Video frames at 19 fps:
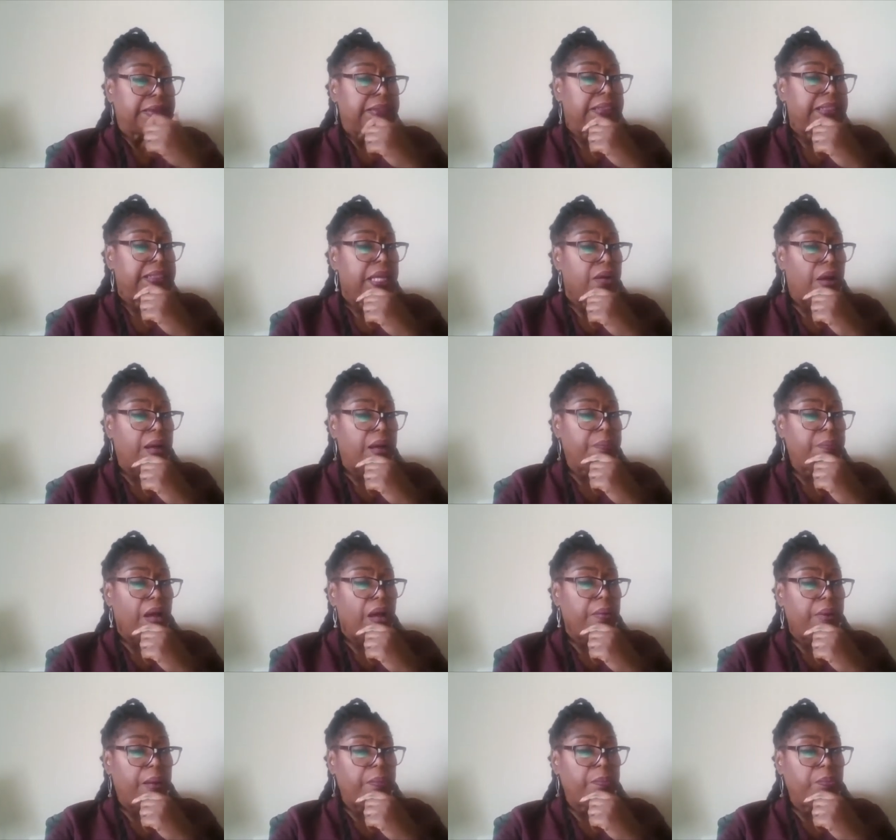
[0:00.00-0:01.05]
Now, I'm,
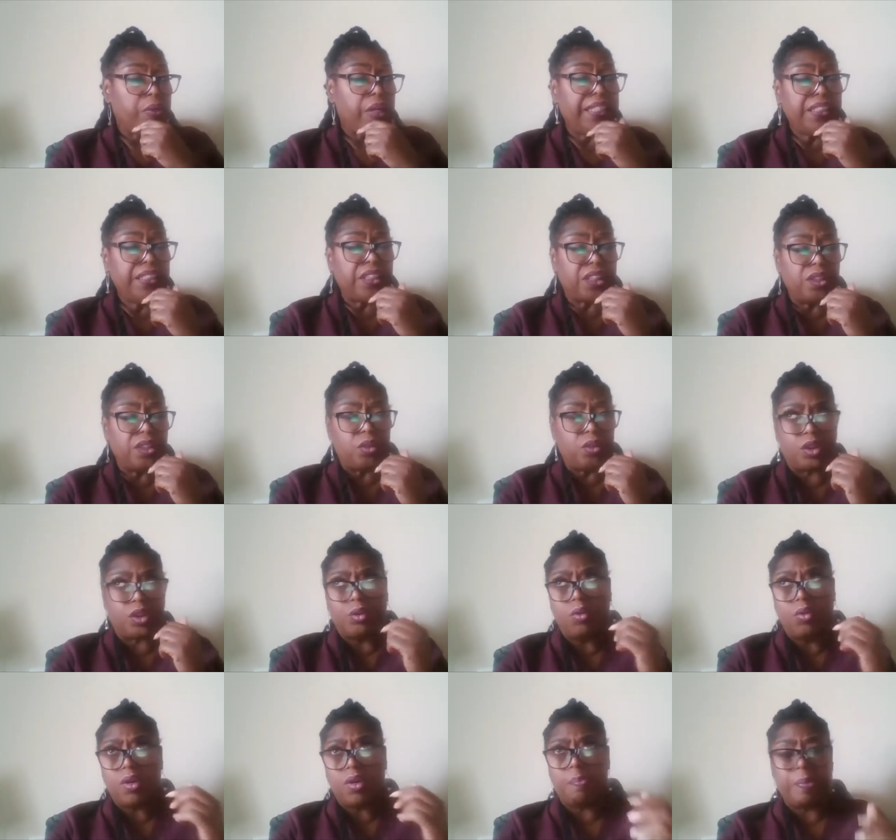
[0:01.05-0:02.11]
I'm going to
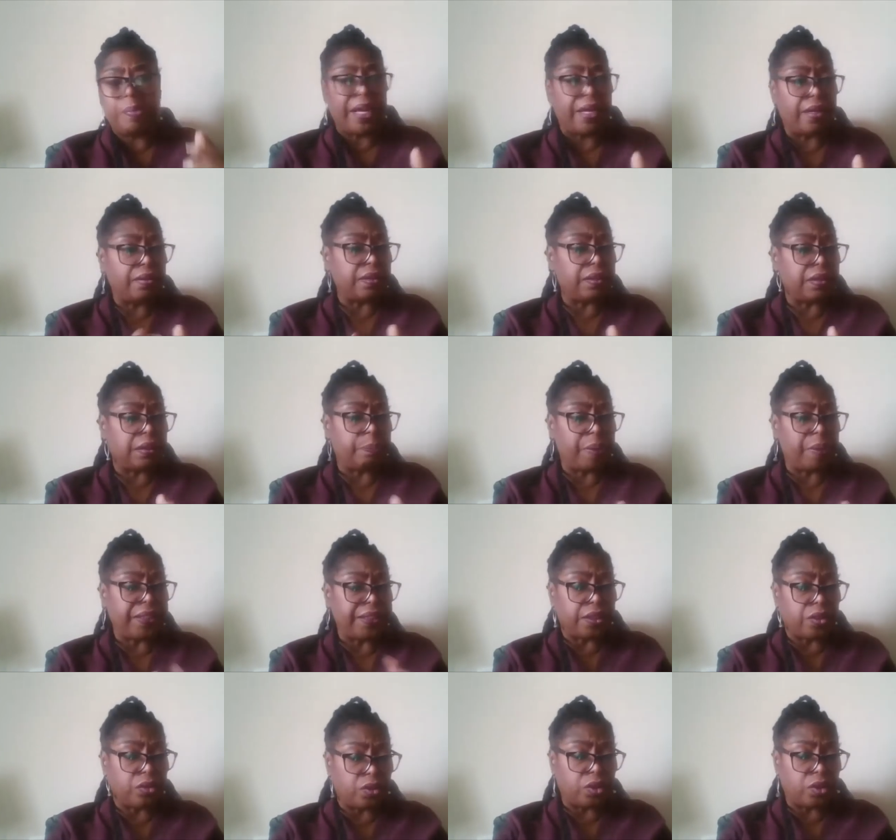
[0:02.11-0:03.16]
talk about the
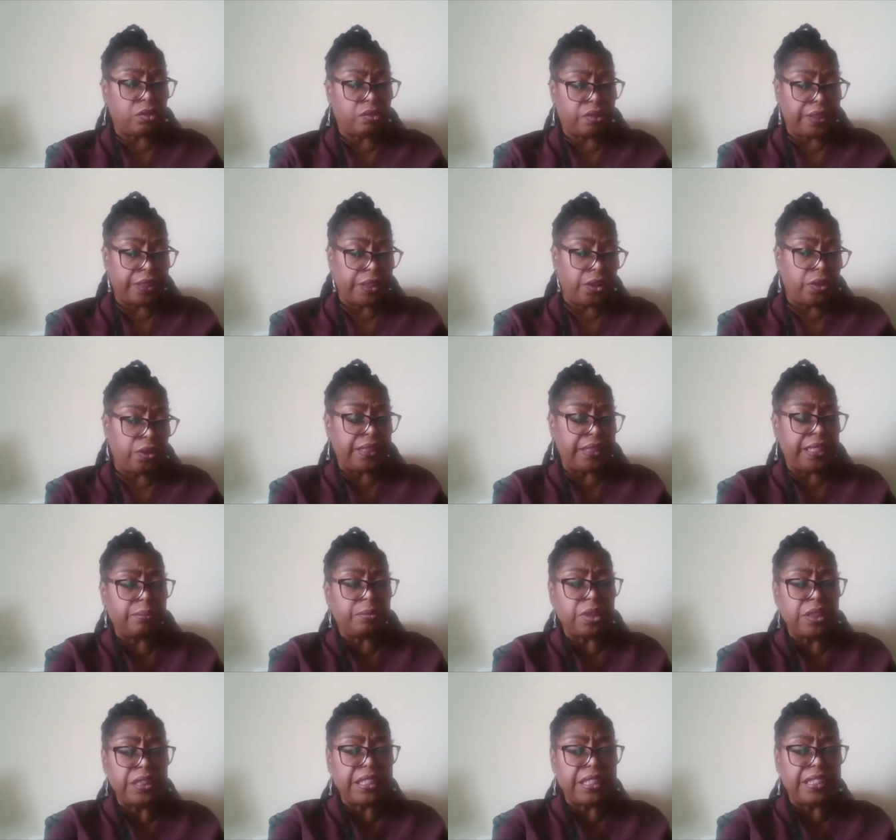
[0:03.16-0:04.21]
Pentecostal Credit Union now. I'm
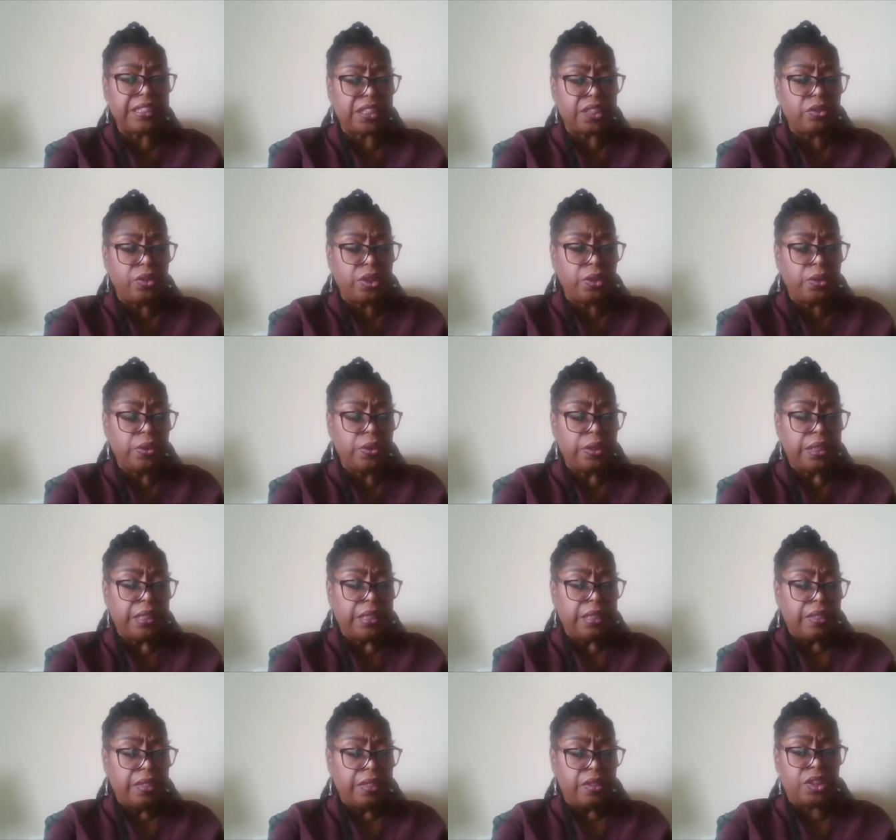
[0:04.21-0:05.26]
going to tell you
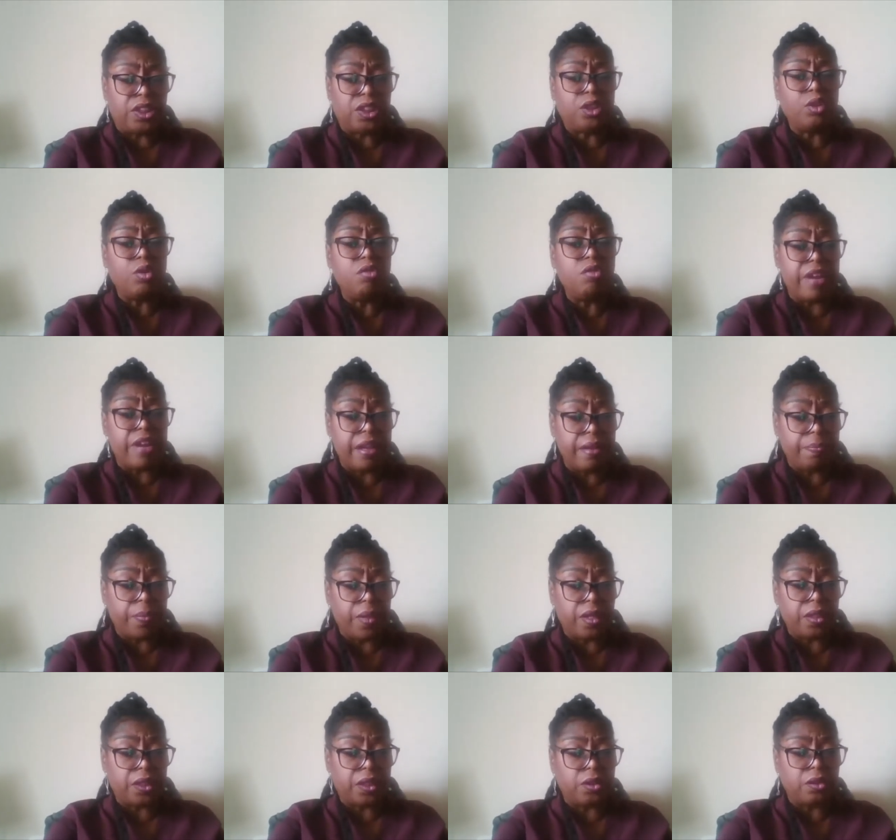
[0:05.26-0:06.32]
the story, our
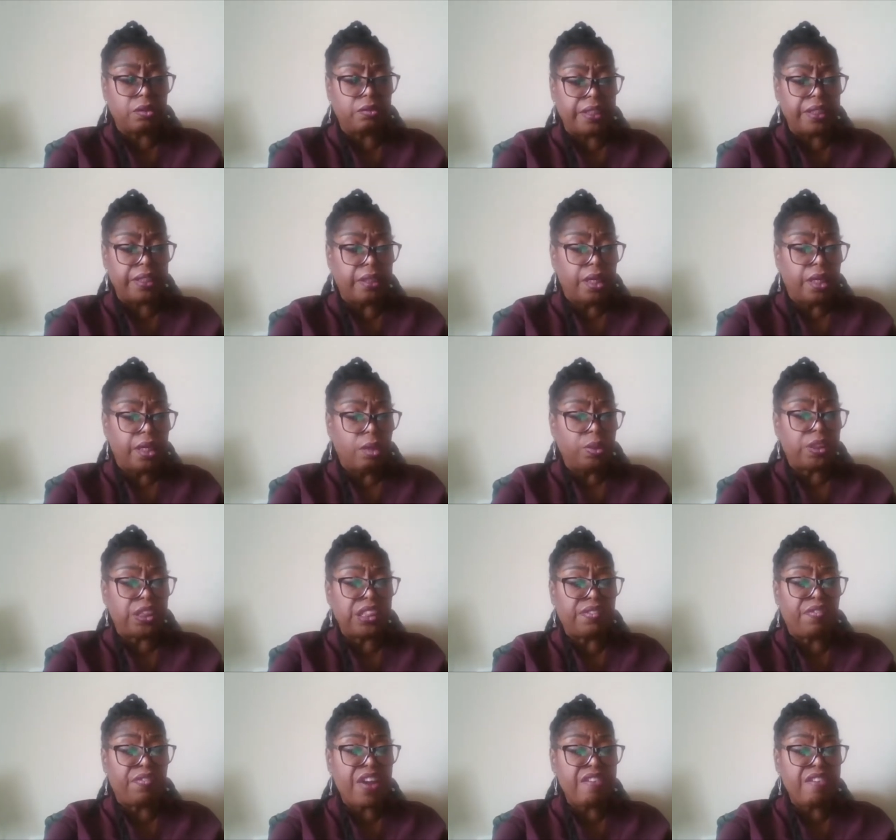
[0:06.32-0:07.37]
story, which is
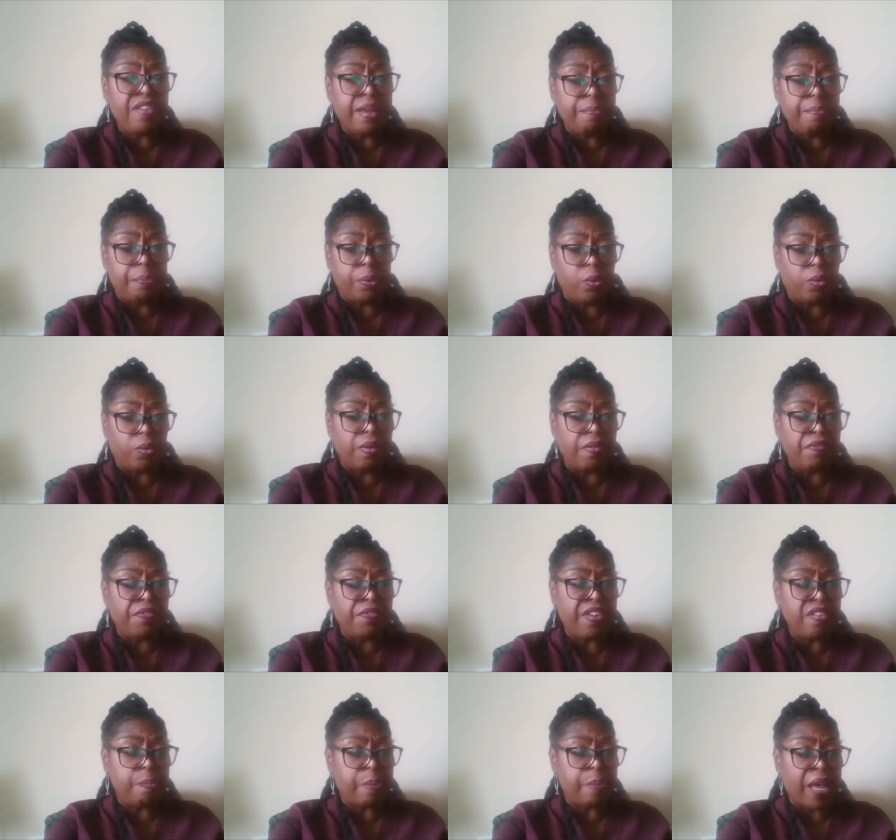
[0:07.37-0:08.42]
very important,
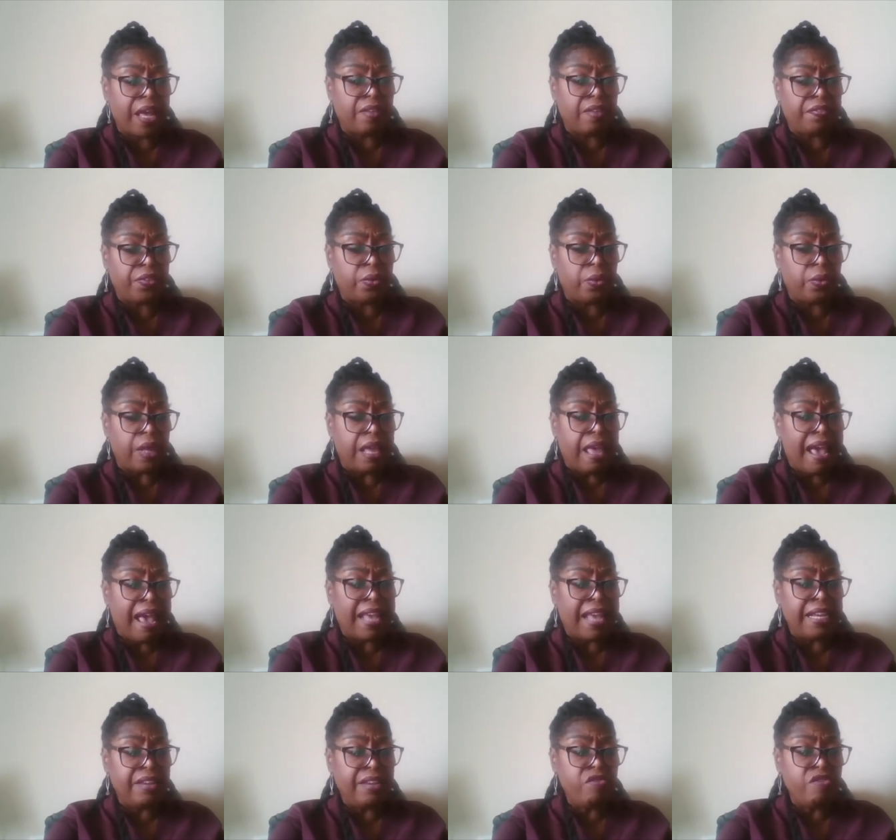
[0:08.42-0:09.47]
very powerful, and
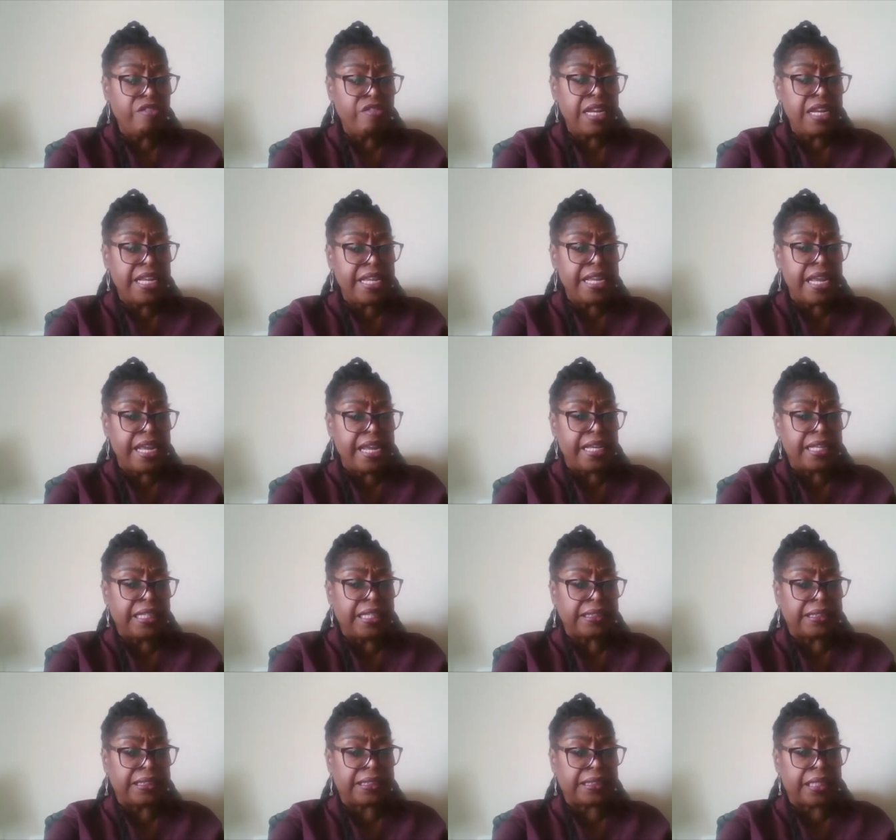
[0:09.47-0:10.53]
it really
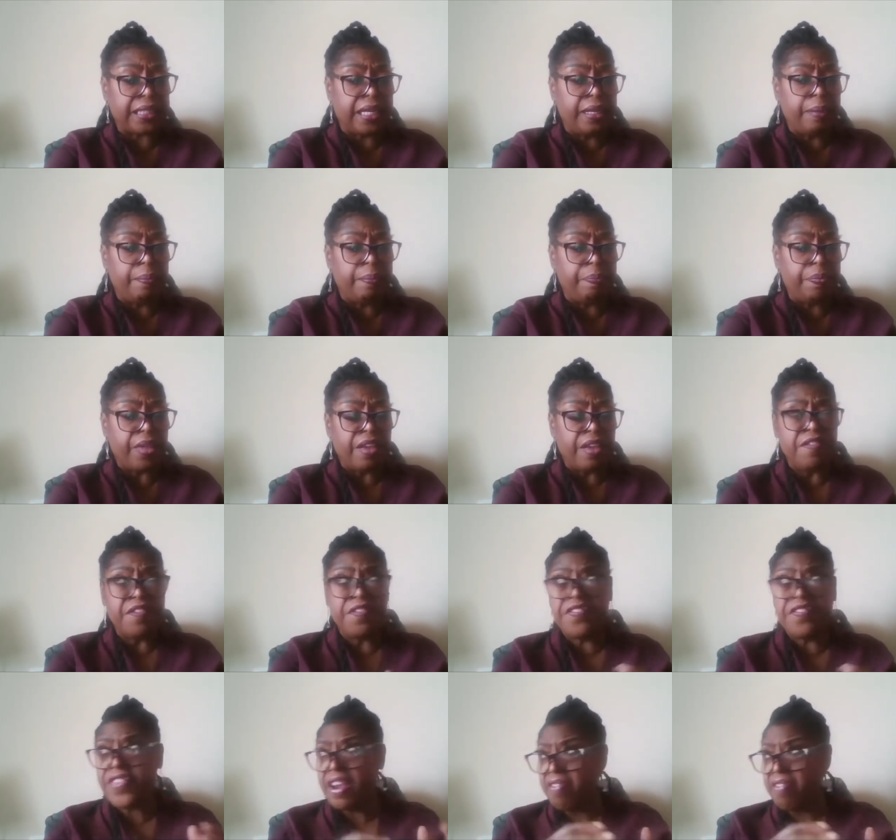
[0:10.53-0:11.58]
is um,
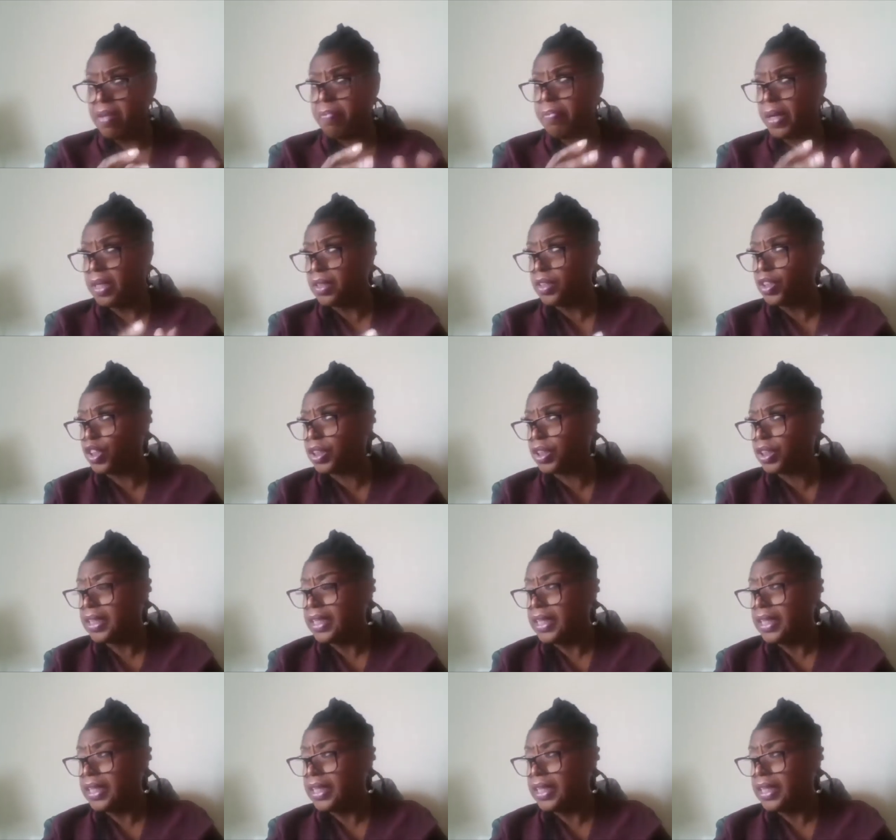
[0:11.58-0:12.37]
very much